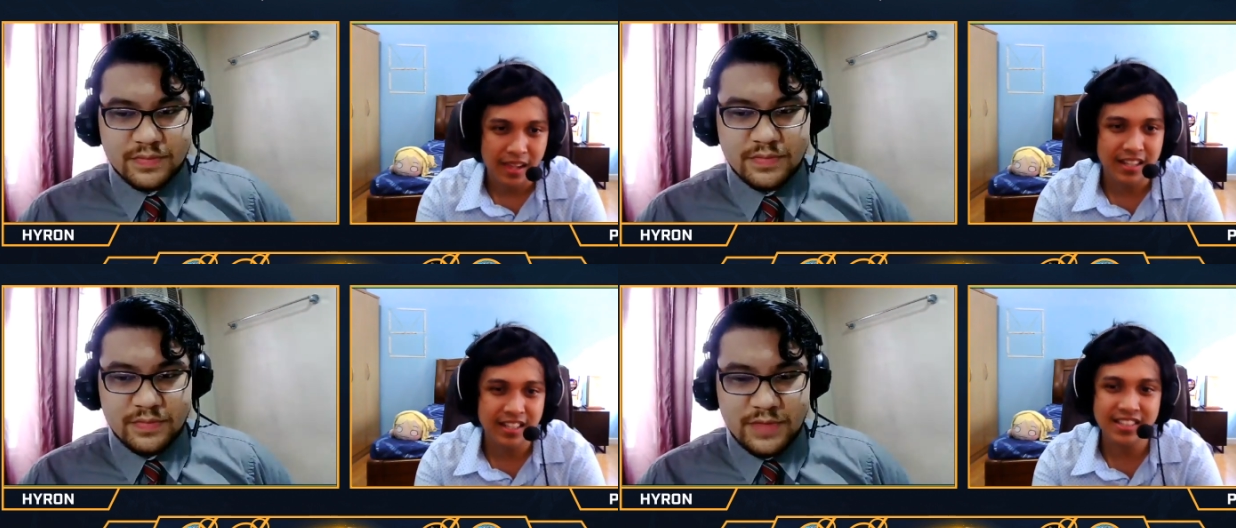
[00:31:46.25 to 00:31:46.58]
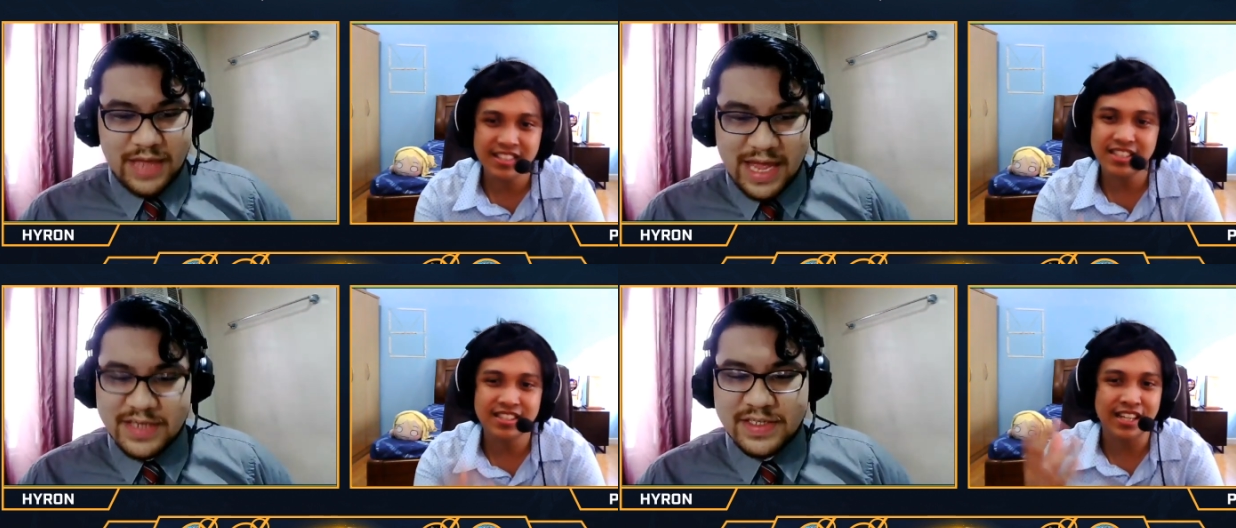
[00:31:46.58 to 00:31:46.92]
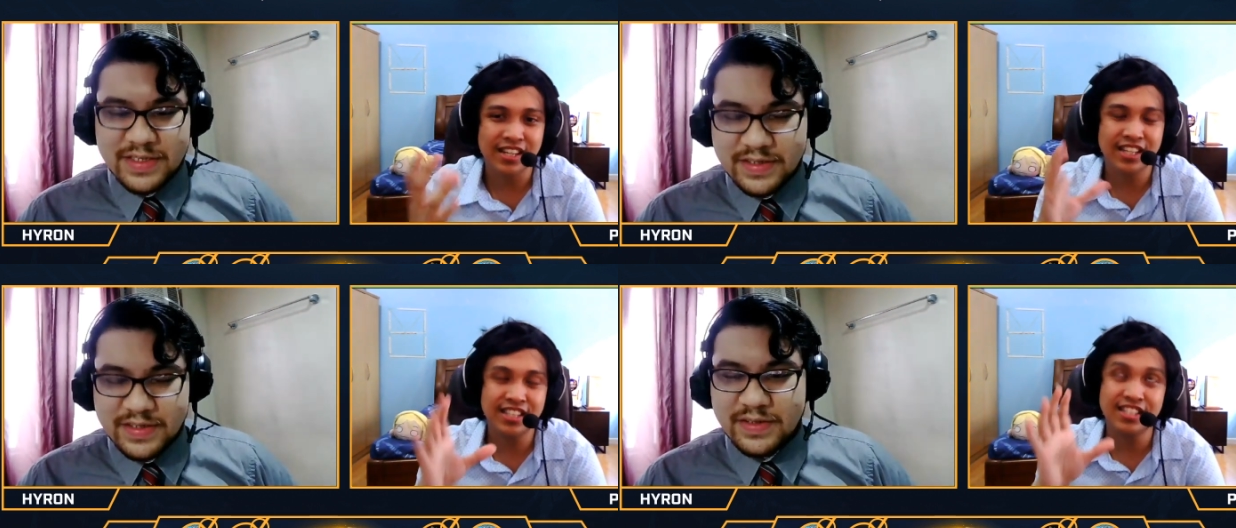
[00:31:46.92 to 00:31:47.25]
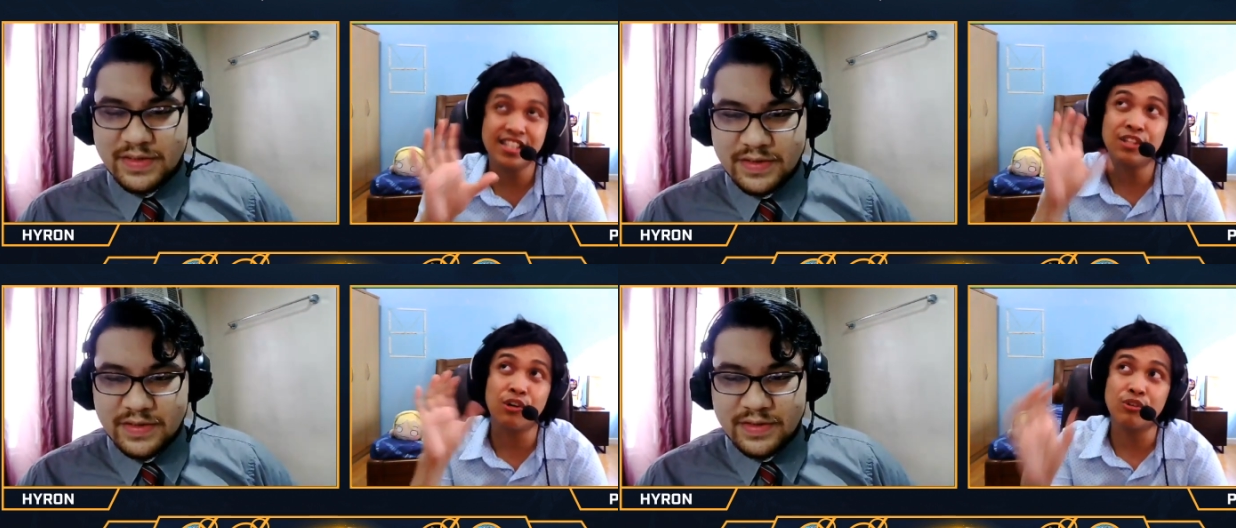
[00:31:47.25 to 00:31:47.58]
Speaker 1: He didn't yeah. he
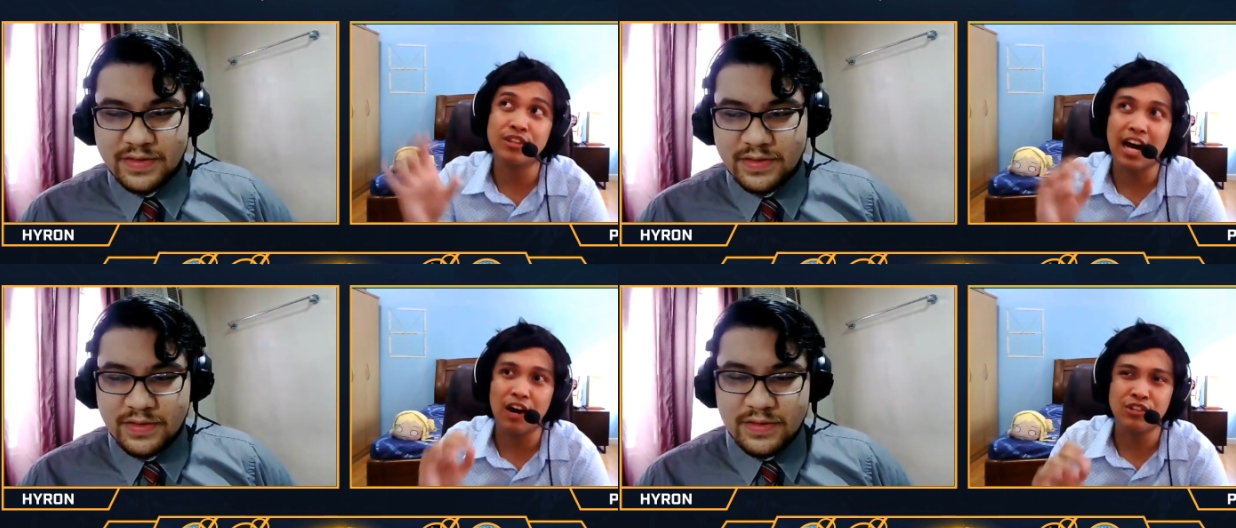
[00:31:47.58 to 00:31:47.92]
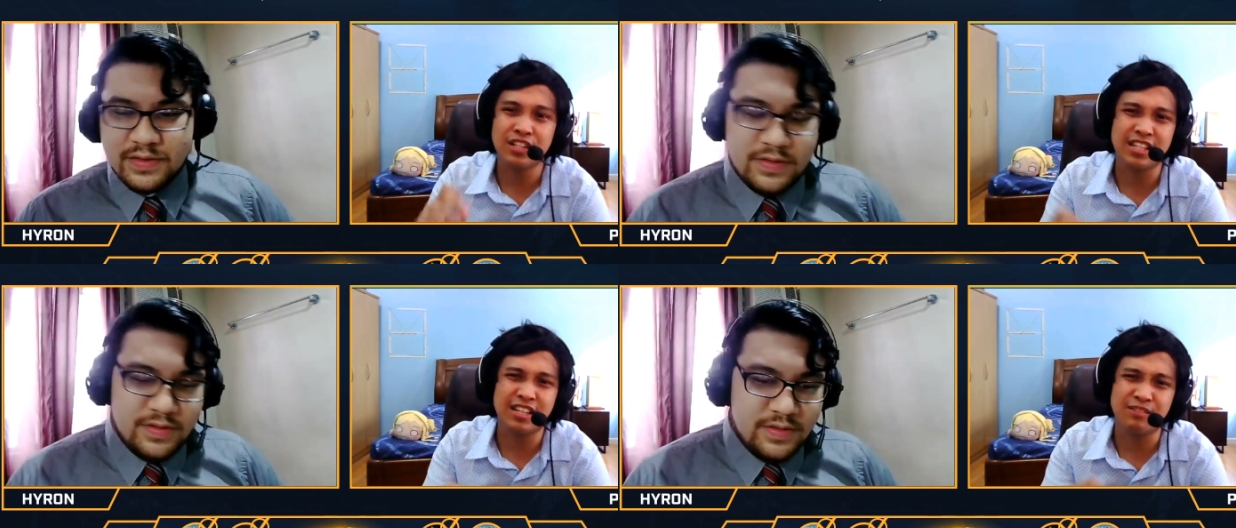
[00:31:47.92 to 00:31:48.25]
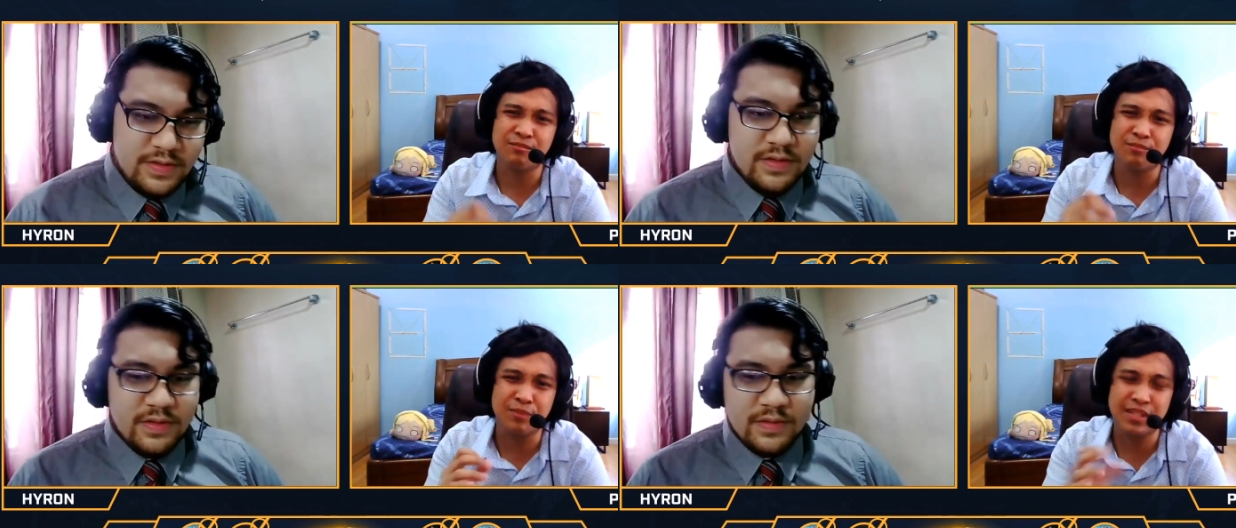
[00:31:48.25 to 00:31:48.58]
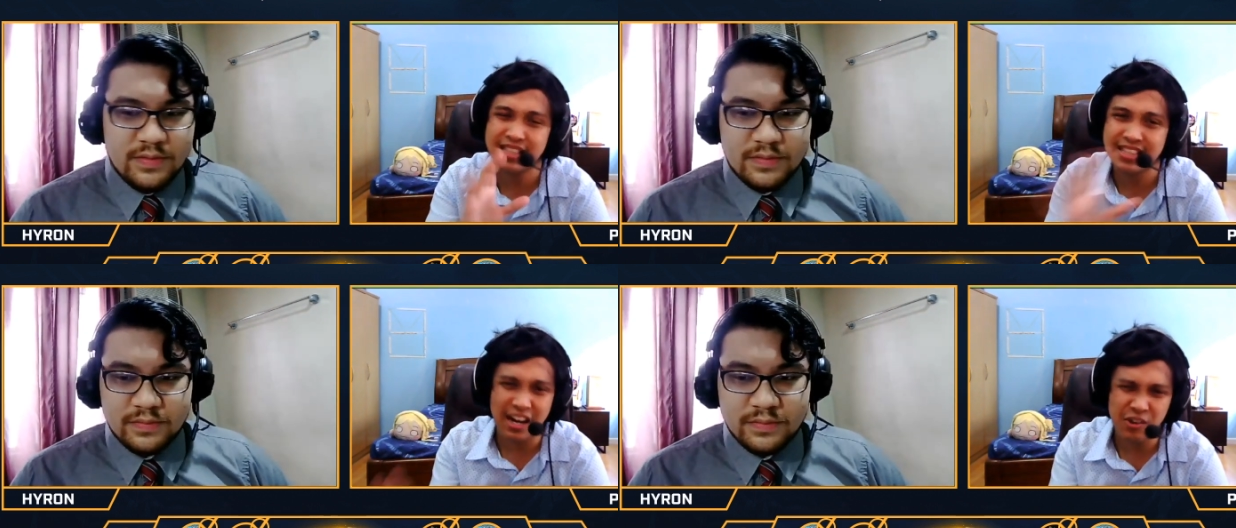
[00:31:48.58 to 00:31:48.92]
didn't go down in a
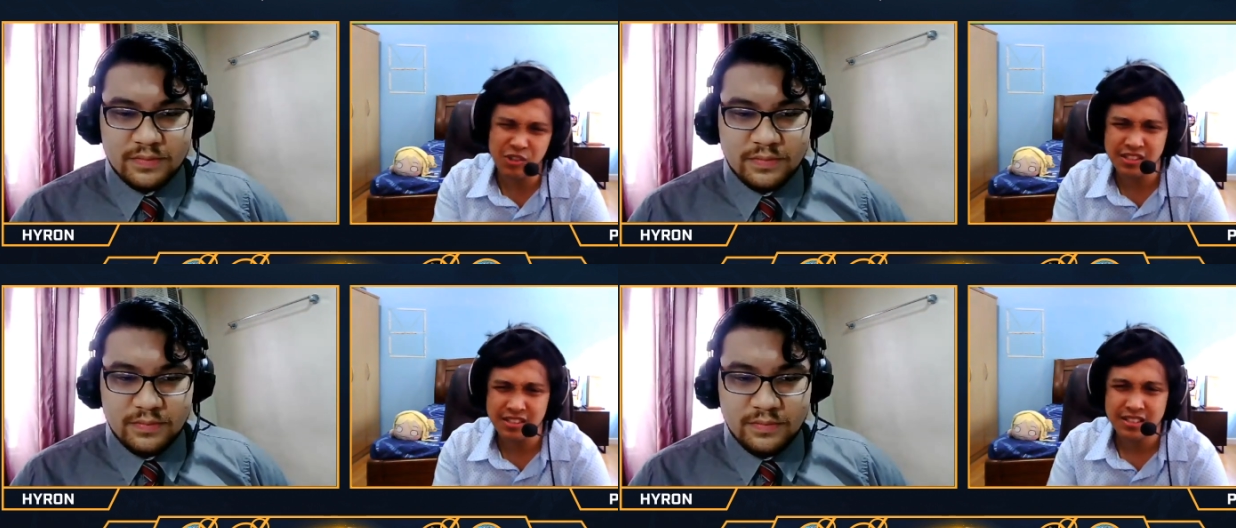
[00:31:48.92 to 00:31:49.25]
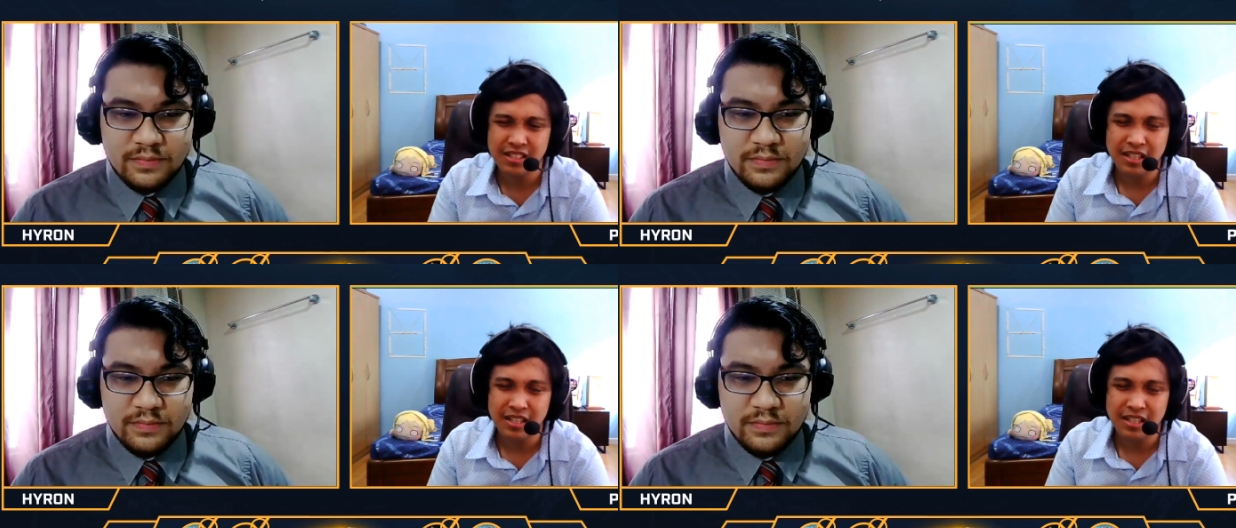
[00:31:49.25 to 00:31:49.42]
beatdown